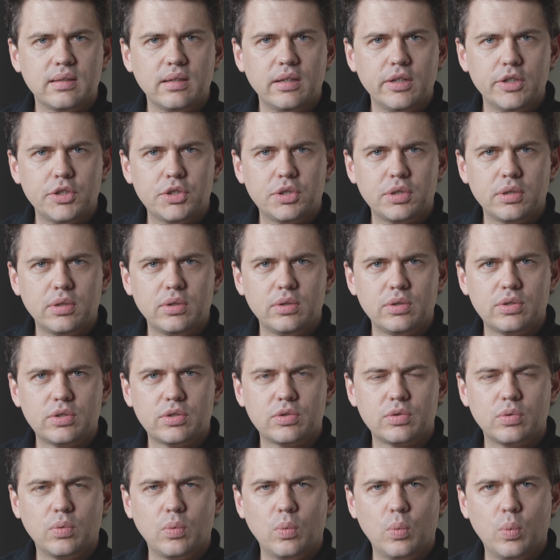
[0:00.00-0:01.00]

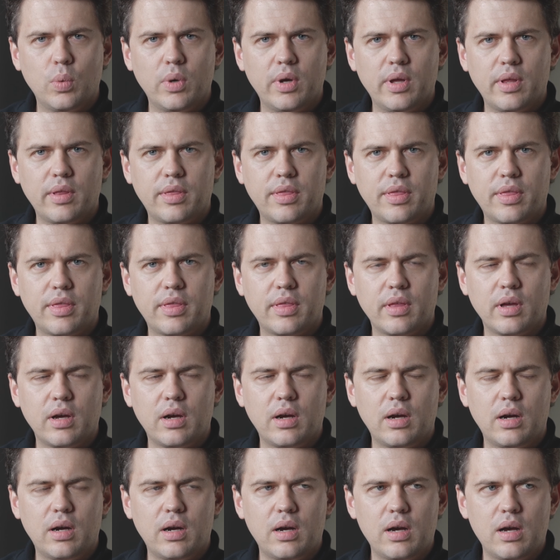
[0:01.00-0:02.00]
issues with
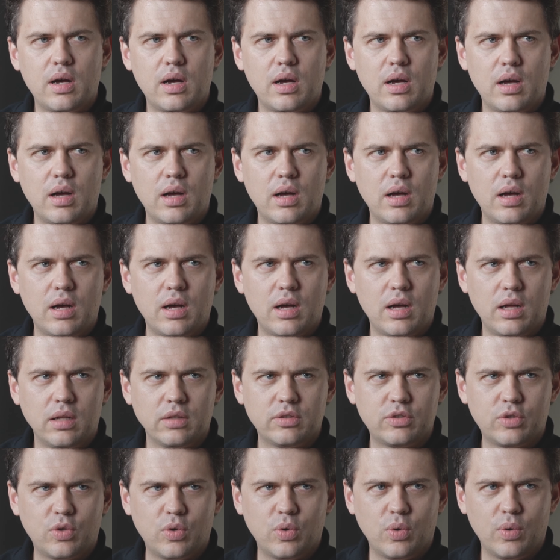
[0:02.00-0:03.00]

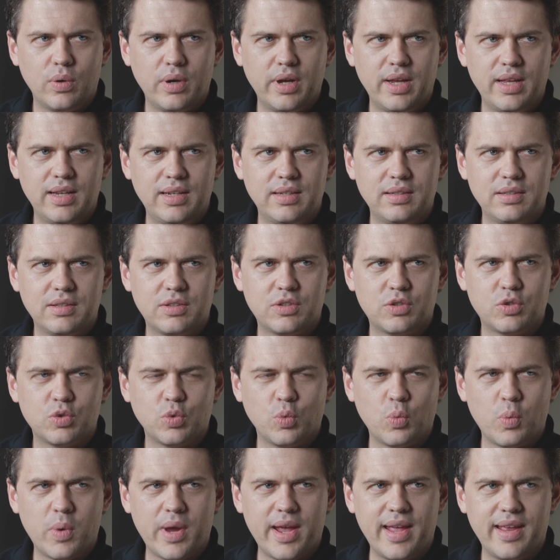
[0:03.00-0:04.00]
altcoins
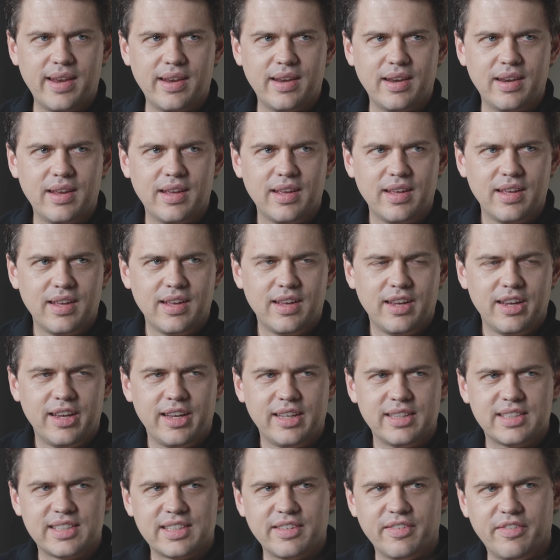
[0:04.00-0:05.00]
when
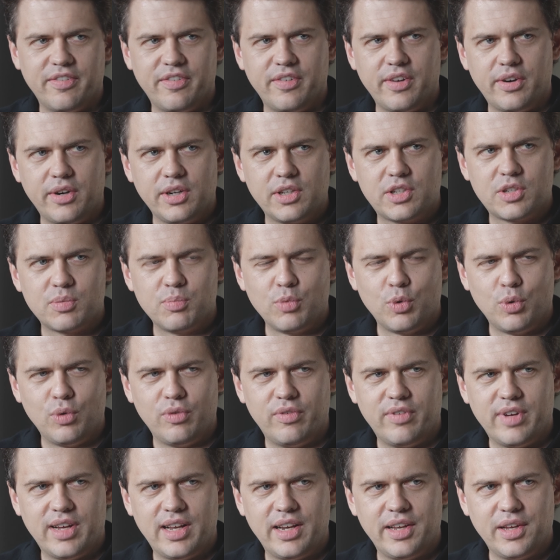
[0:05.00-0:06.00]
it's a very small
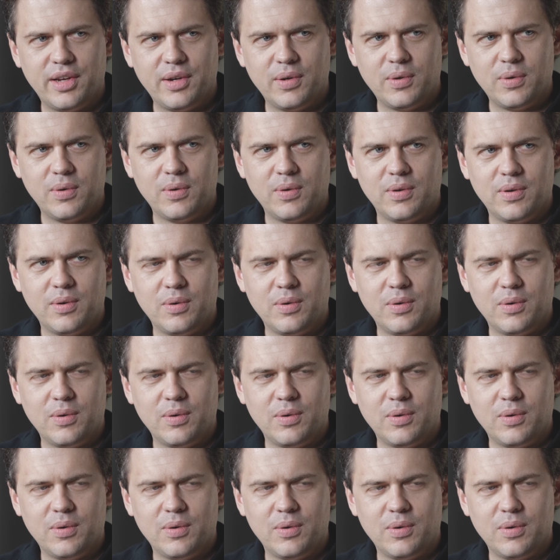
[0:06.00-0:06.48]
value